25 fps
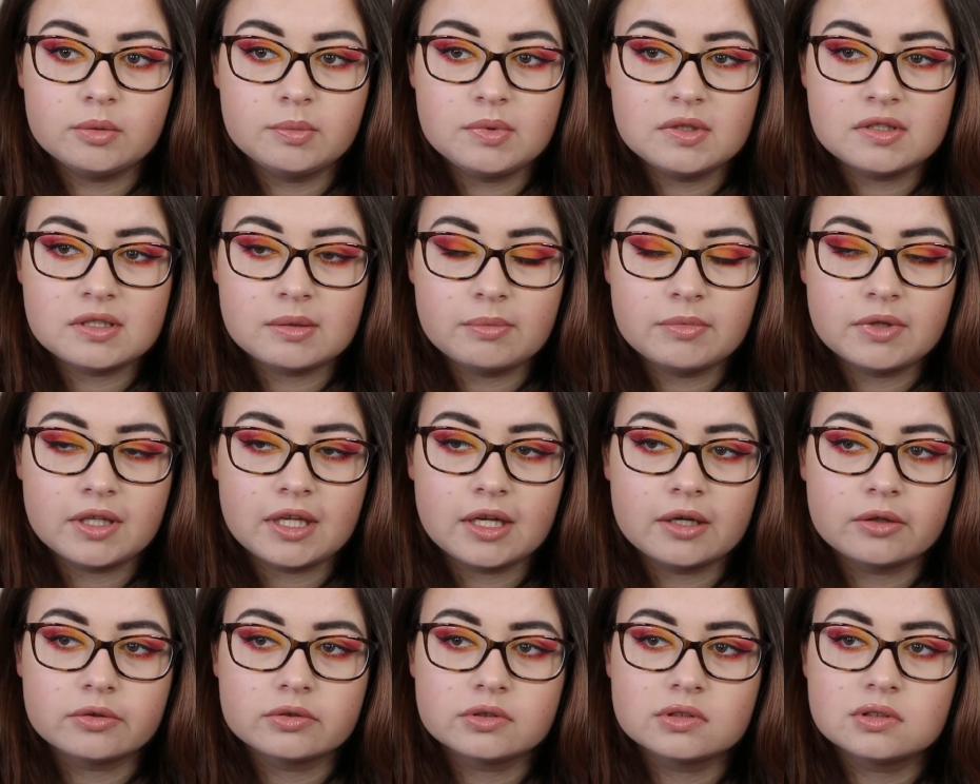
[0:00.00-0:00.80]
it'll be
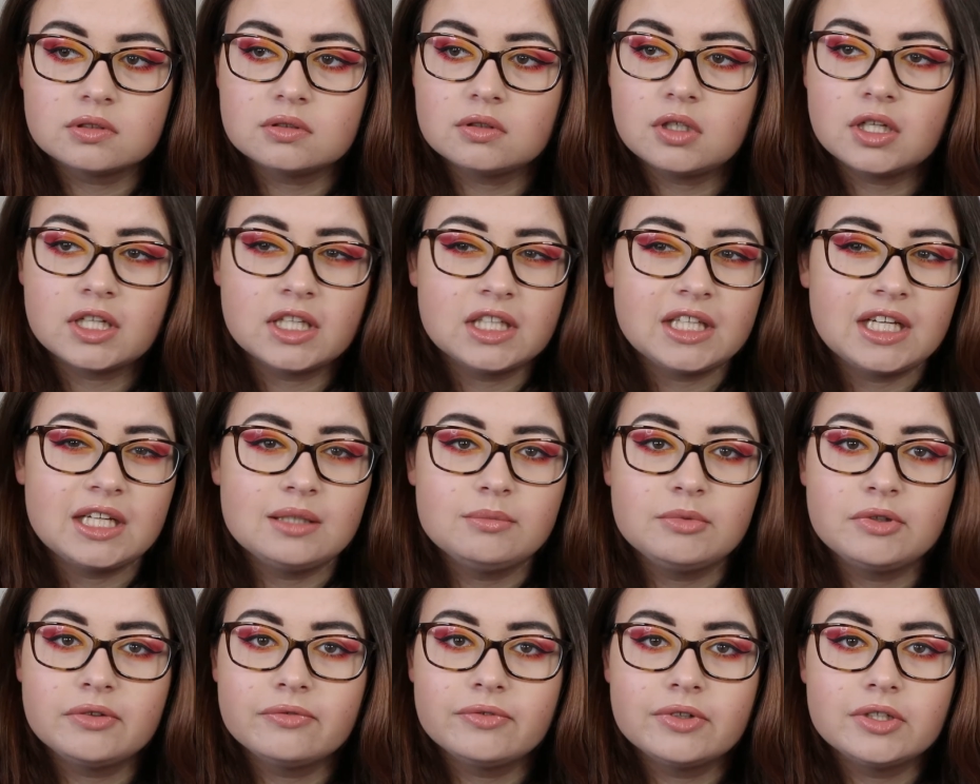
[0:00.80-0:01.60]
something else, a
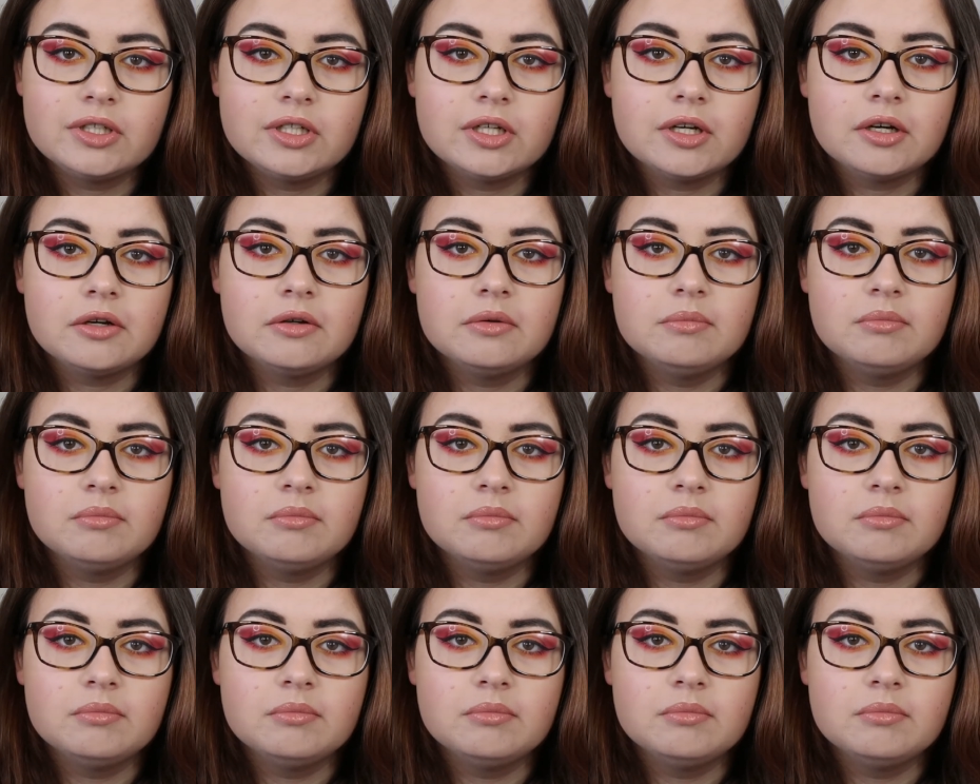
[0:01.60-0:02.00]
gaming video.